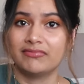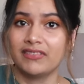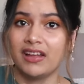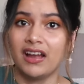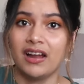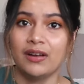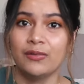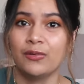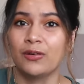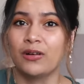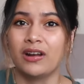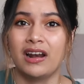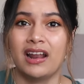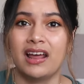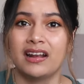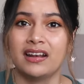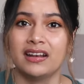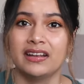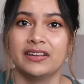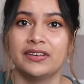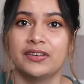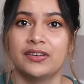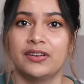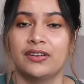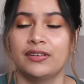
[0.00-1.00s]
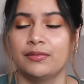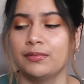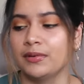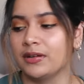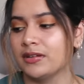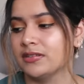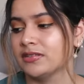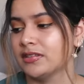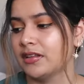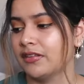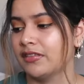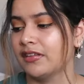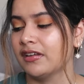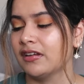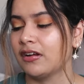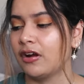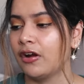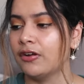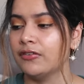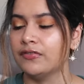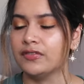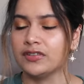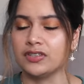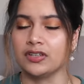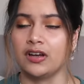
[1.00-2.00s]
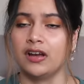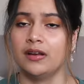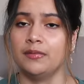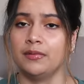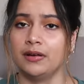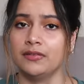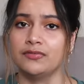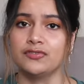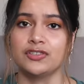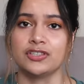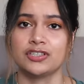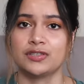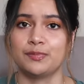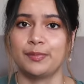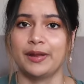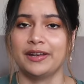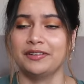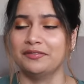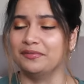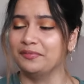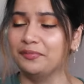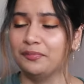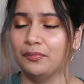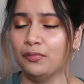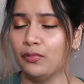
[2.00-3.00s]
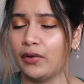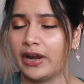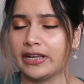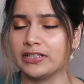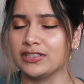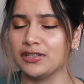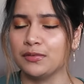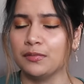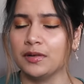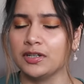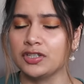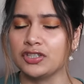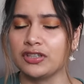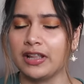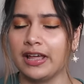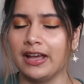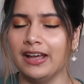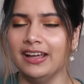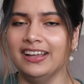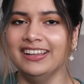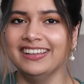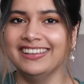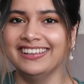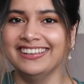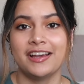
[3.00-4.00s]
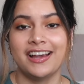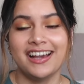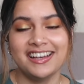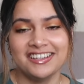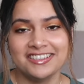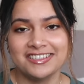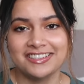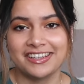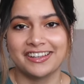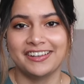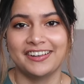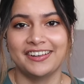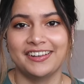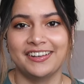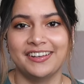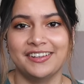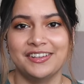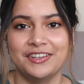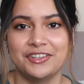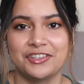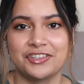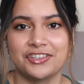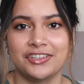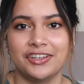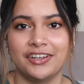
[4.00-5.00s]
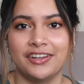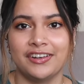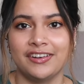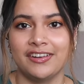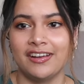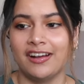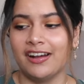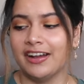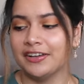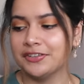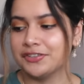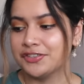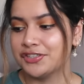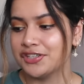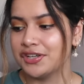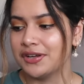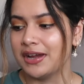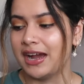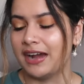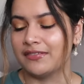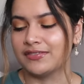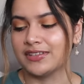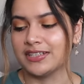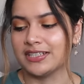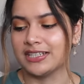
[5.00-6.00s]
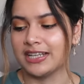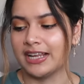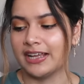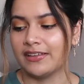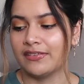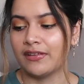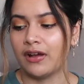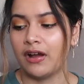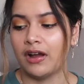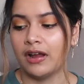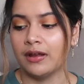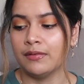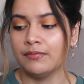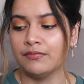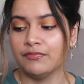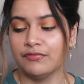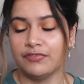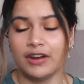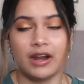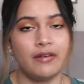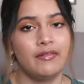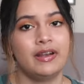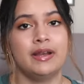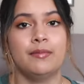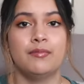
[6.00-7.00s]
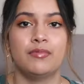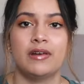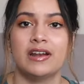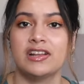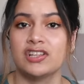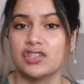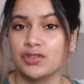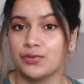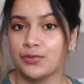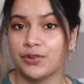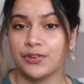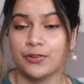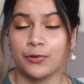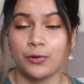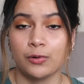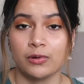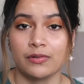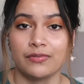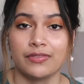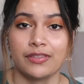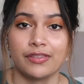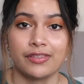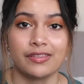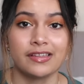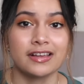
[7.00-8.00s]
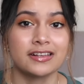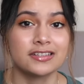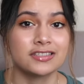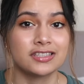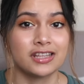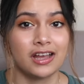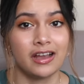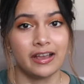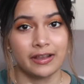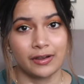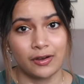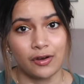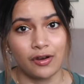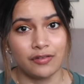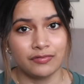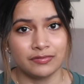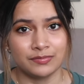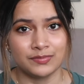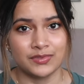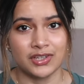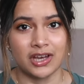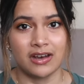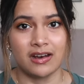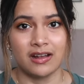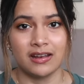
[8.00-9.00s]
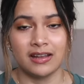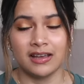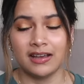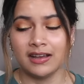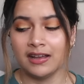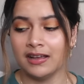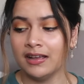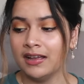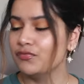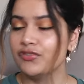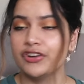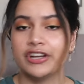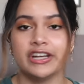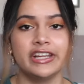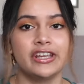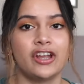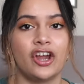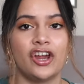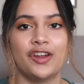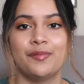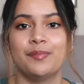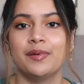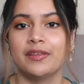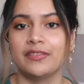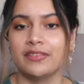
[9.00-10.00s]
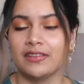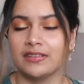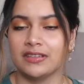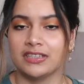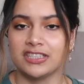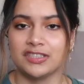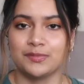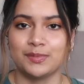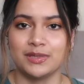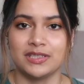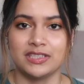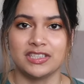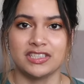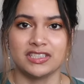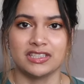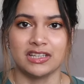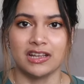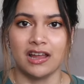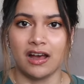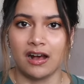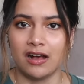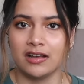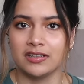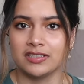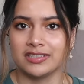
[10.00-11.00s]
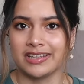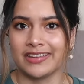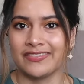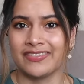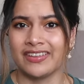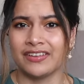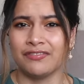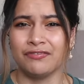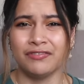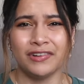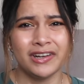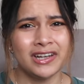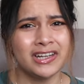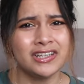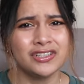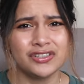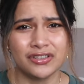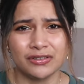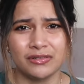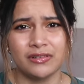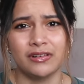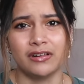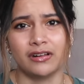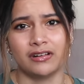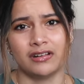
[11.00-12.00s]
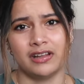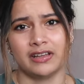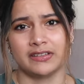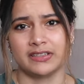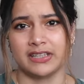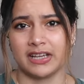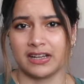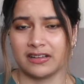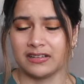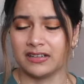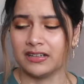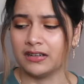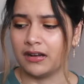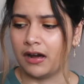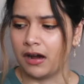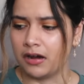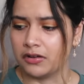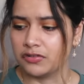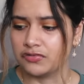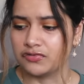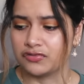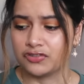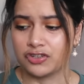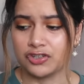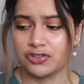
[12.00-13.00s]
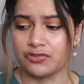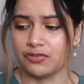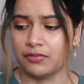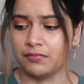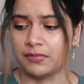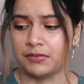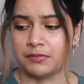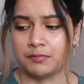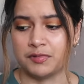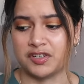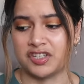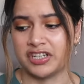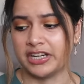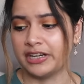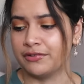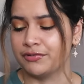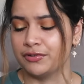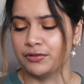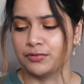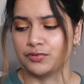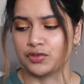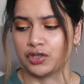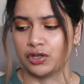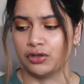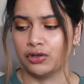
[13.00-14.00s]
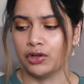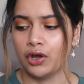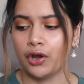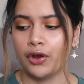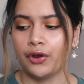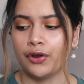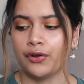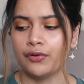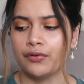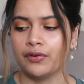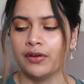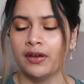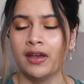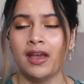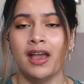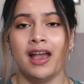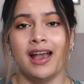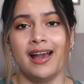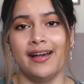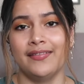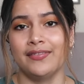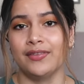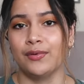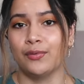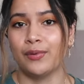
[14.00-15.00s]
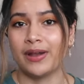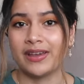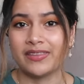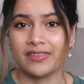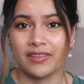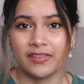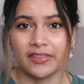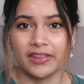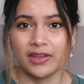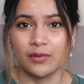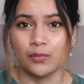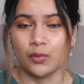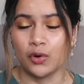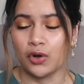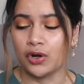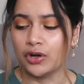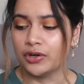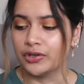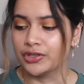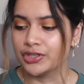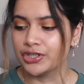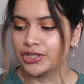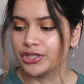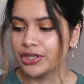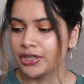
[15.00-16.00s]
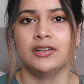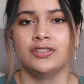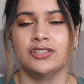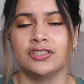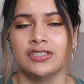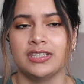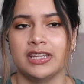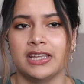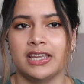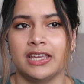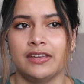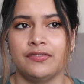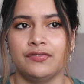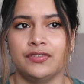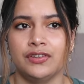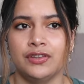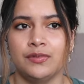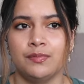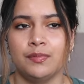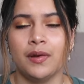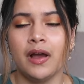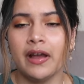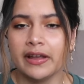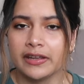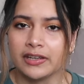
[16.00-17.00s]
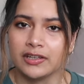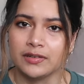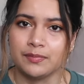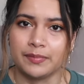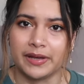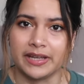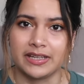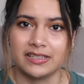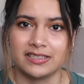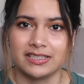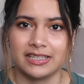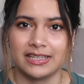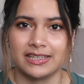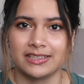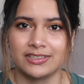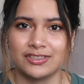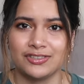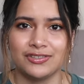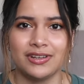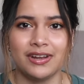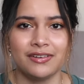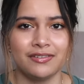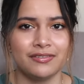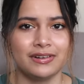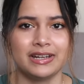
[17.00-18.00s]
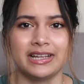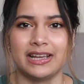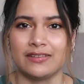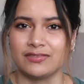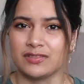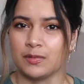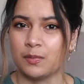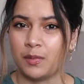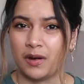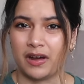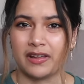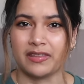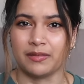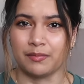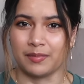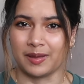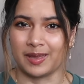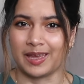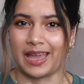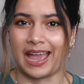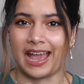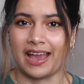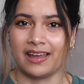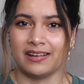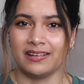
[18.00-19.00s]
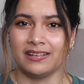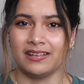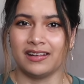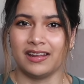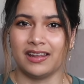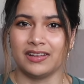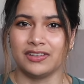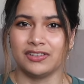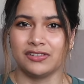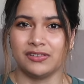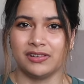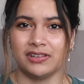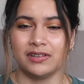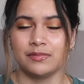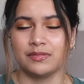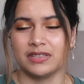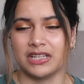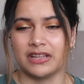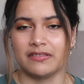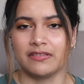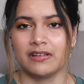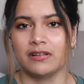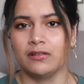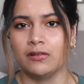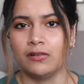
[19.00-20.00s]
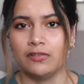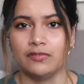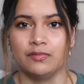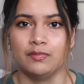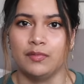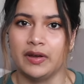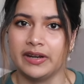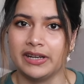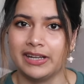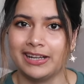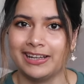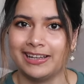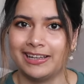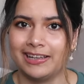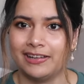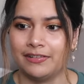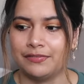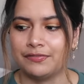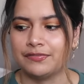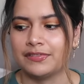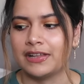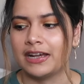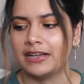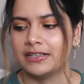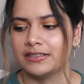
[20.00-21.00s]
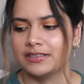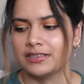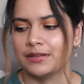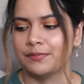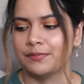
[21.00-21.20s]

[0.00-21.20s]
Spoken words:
I will gladly do, because I think over time I've just spent way too much there. As a conclusion, I do have to say that I'm very impressed with all of the things that I got from Tala. I'm really hoping that these pieces last, and they really do look like they're gonna last just from the materials alone and the way that they wash. I just think if you buy good basics, you never really have to buy them again, and you end up saving a lot of money if that is